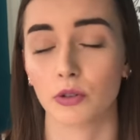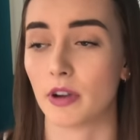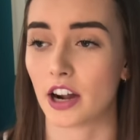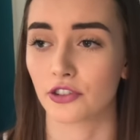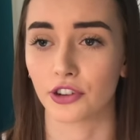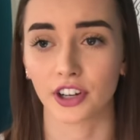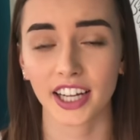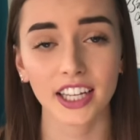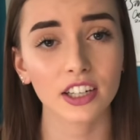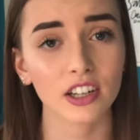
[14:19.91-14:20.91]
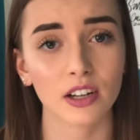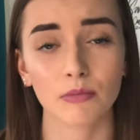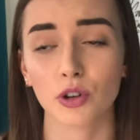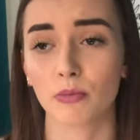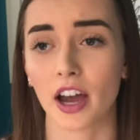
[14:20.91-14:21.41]
no matter their
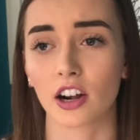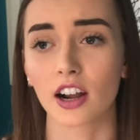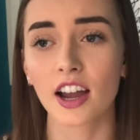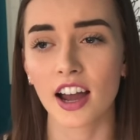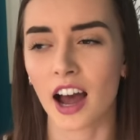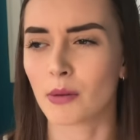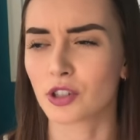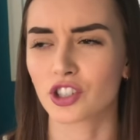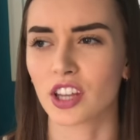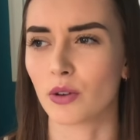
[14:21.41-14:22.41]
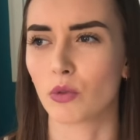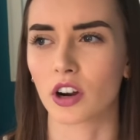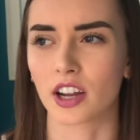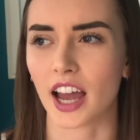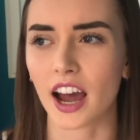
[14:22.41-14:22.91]
income, no matter how much they
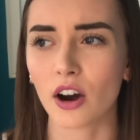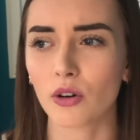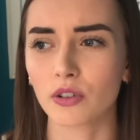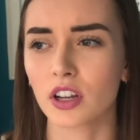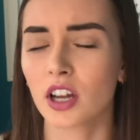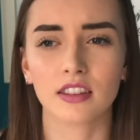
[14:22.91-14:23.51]
work out,